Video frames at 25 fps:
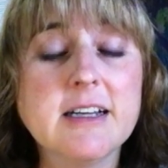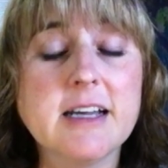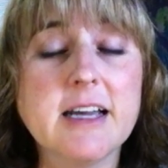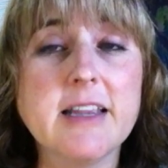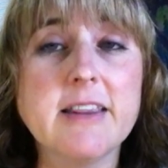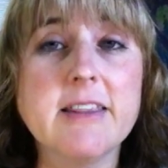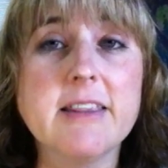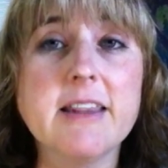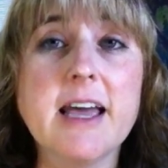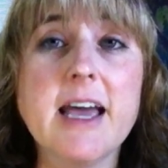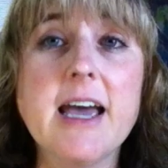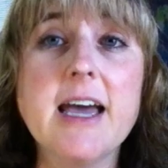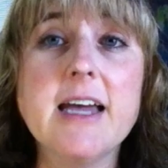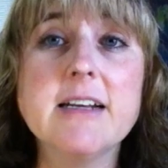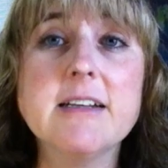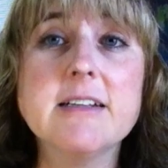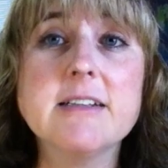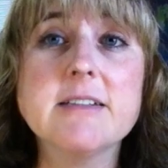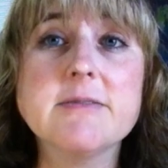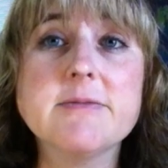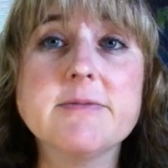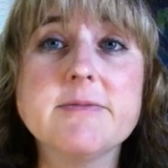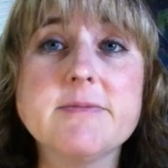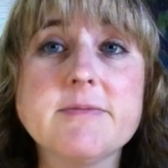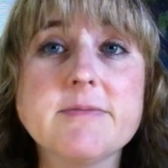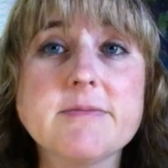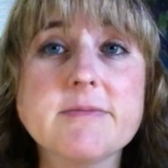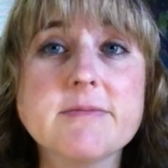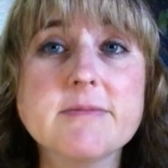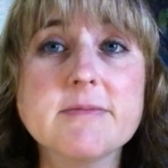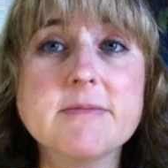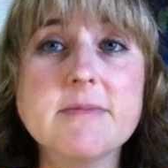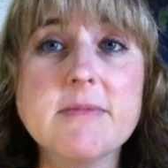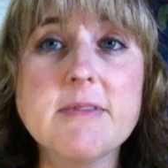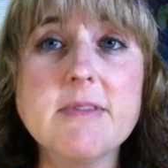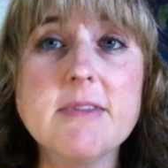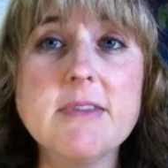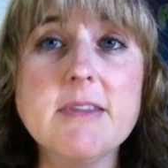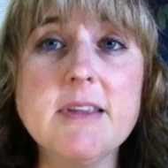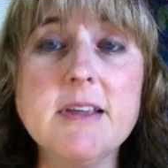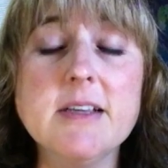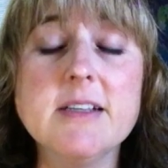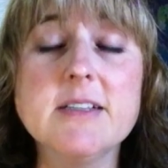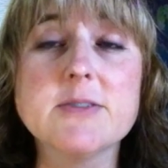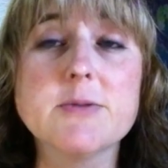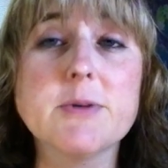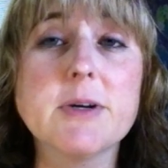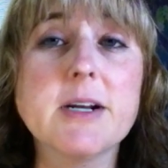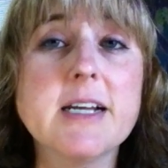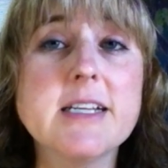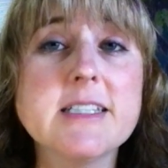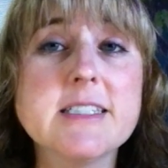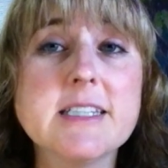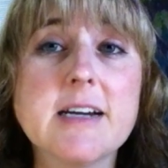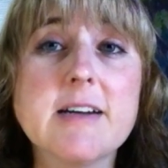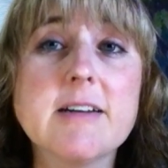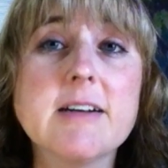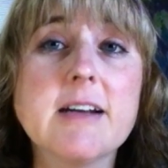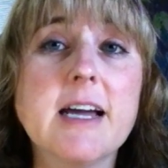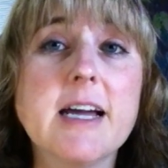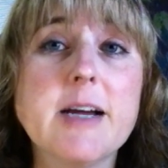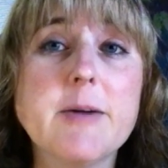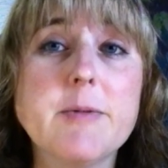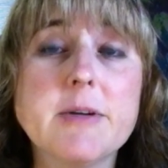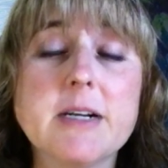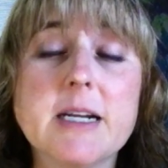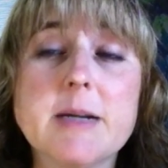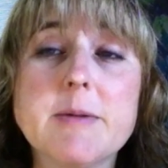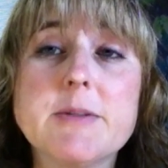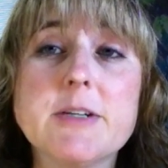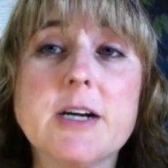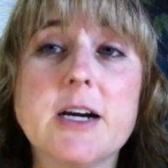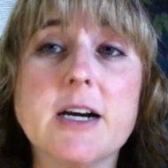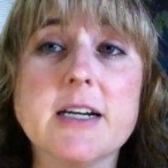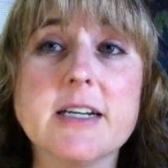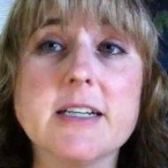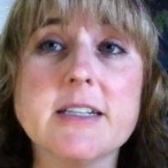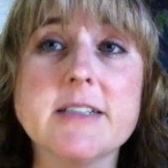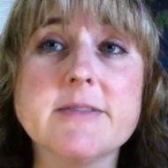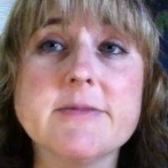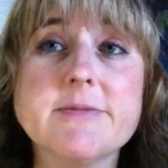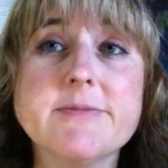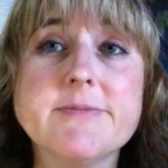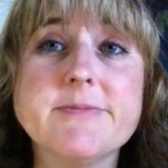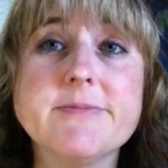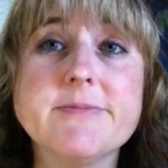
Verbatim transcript: And that is what I sound like when I'm talking.